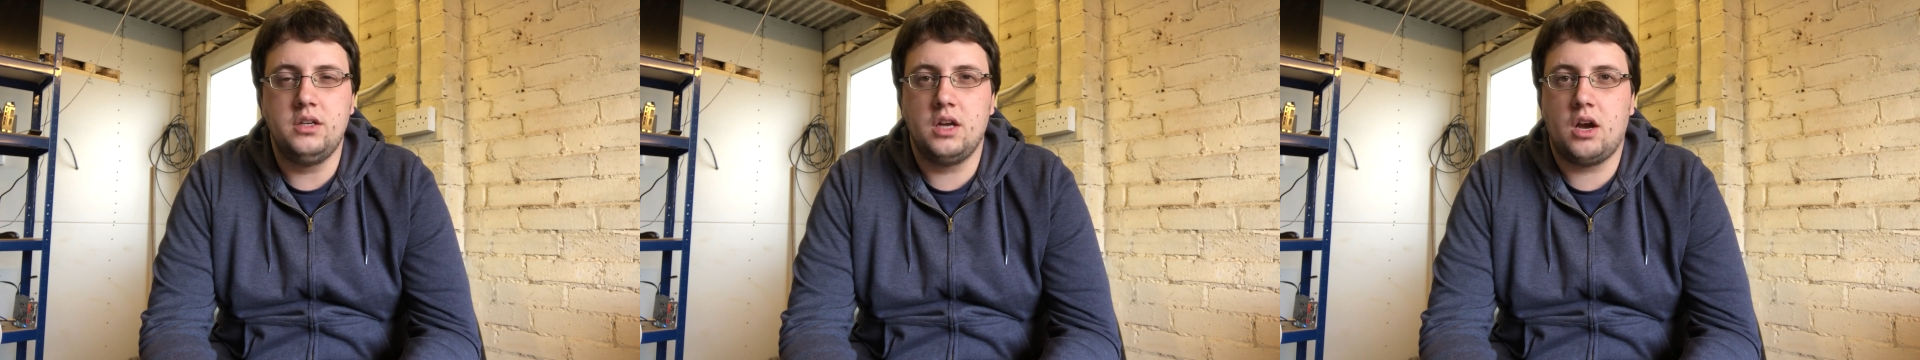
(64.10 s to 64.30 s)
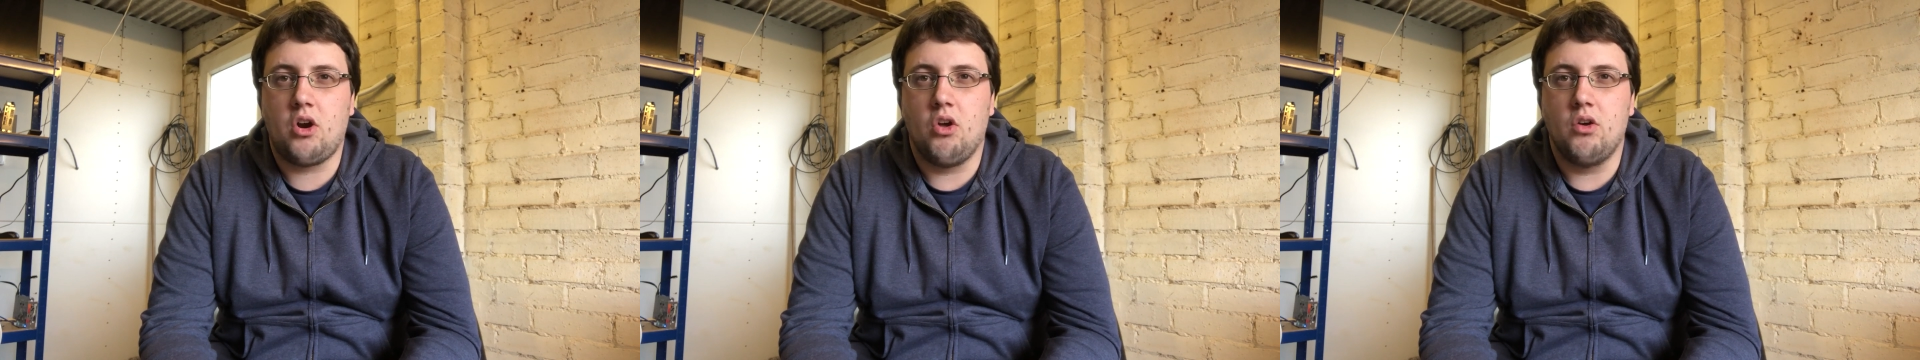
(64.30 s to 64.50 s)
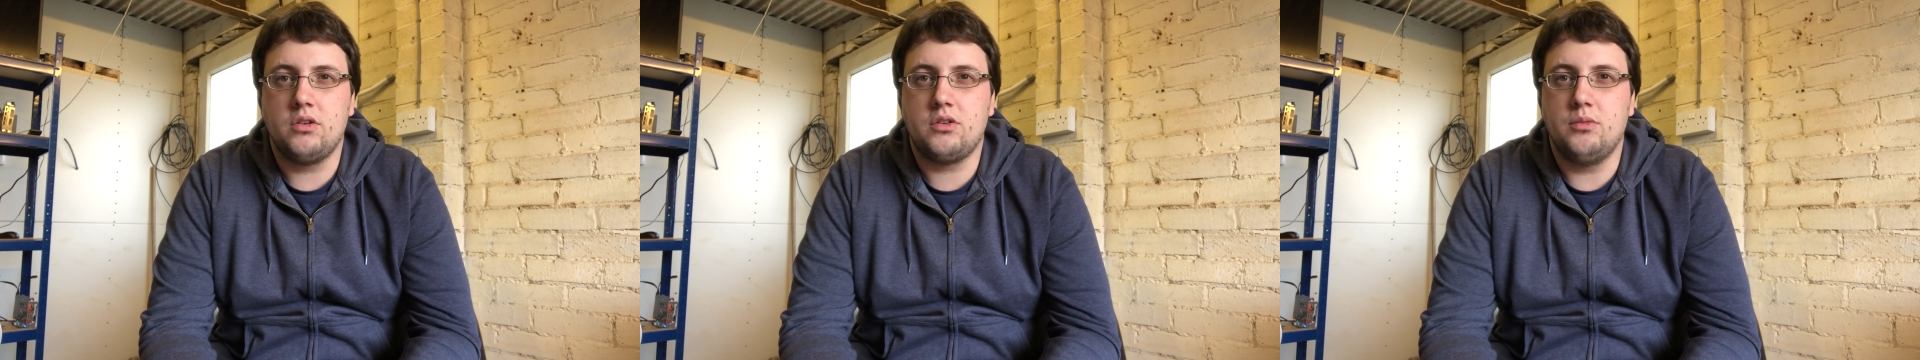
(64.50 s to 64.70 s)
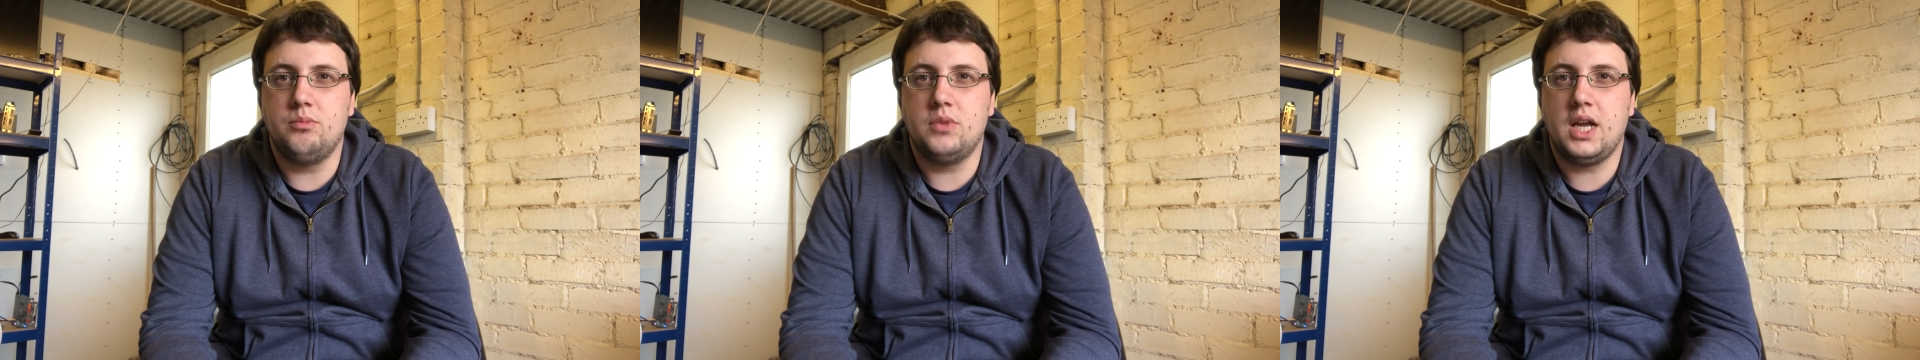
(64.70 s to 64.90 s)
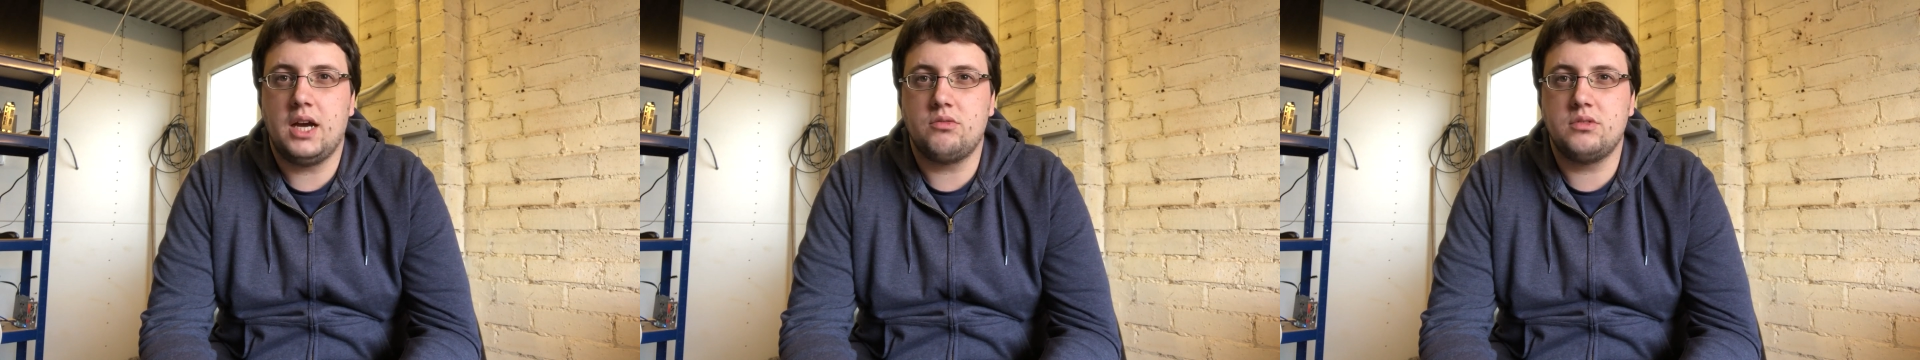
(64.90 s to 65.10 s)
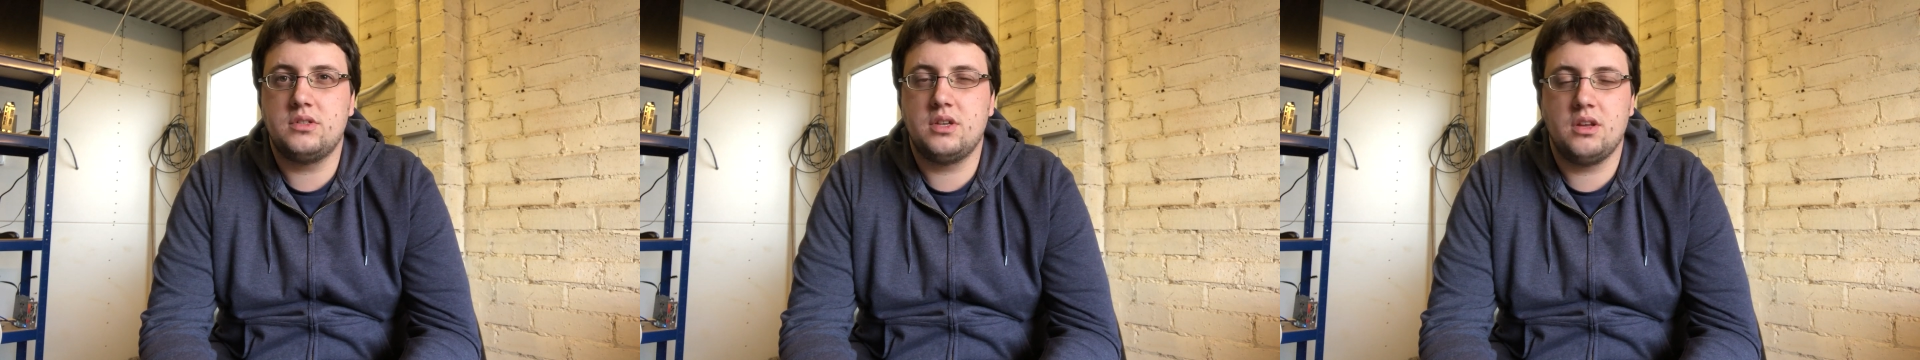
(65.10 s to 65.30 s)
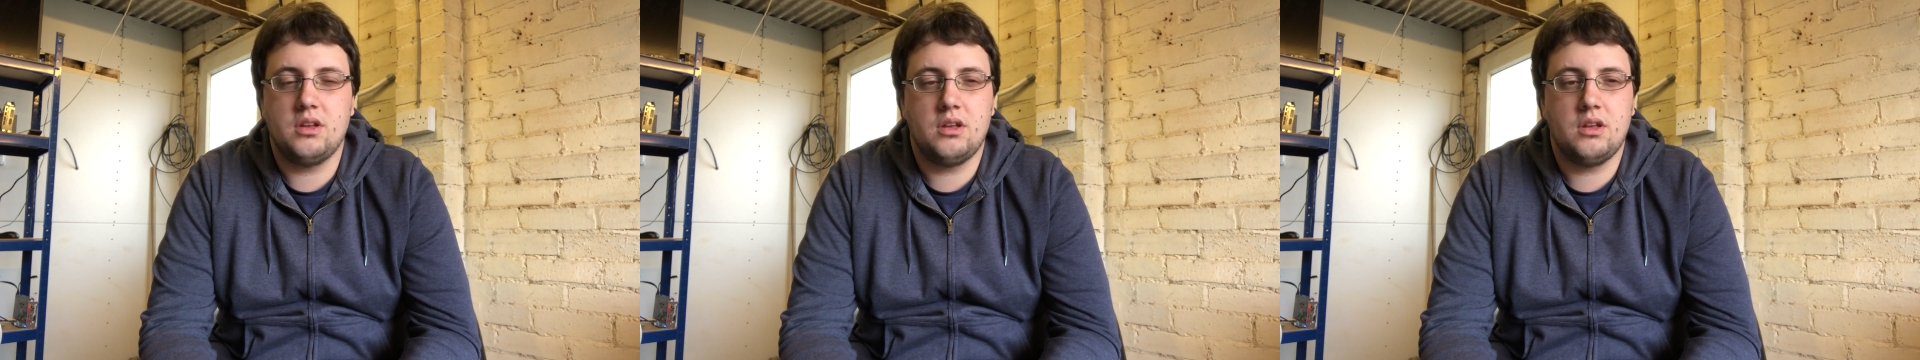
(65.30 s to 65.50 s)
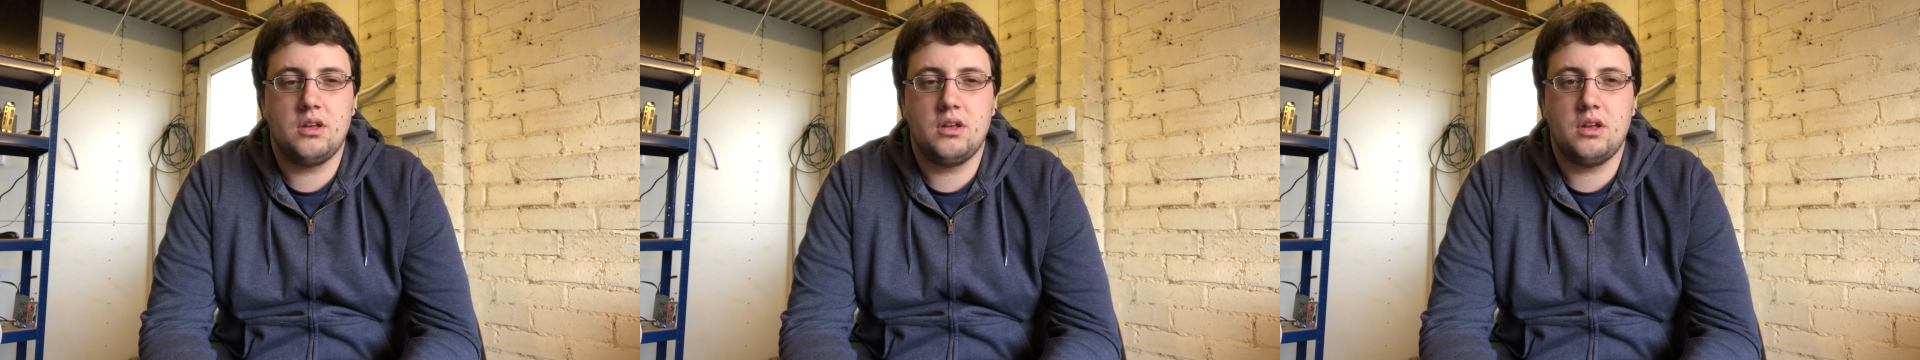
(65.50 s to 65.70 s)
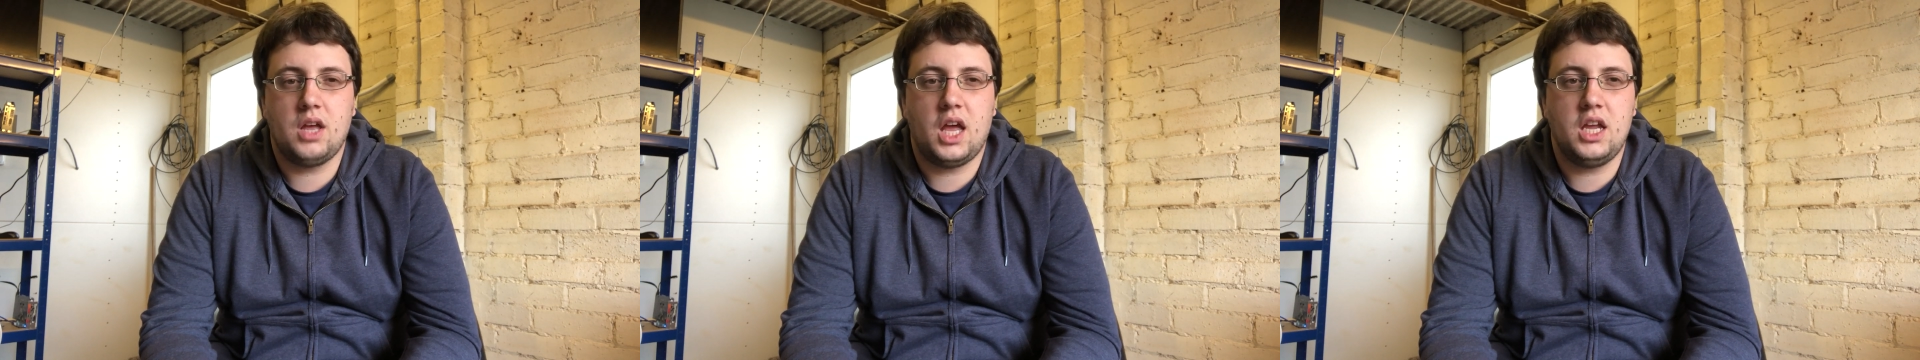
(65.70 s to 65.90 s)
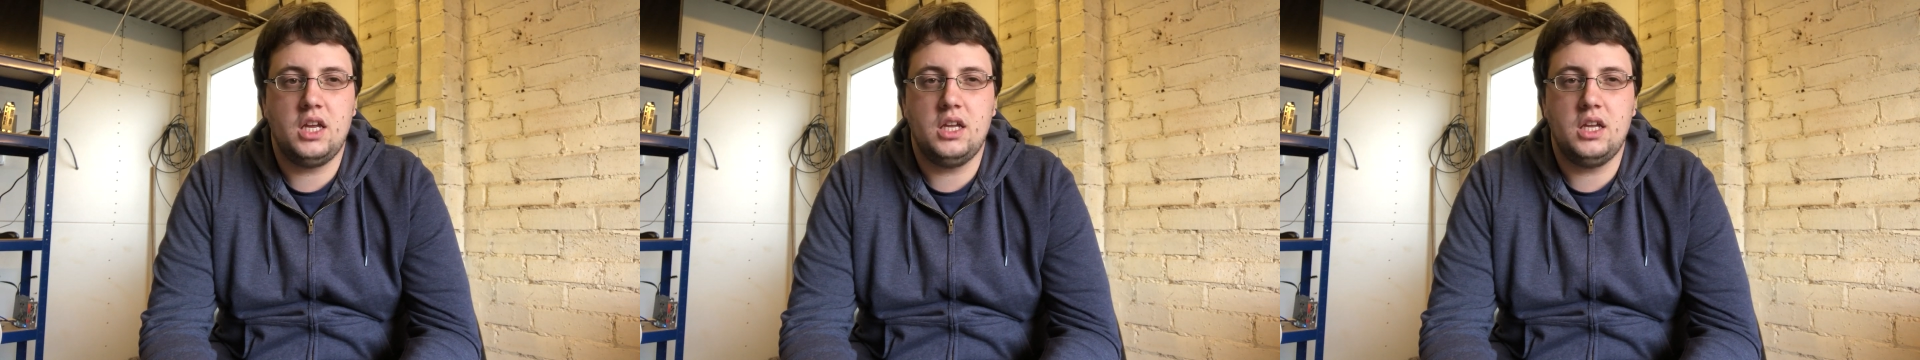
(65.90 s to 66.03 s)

underclocked them down to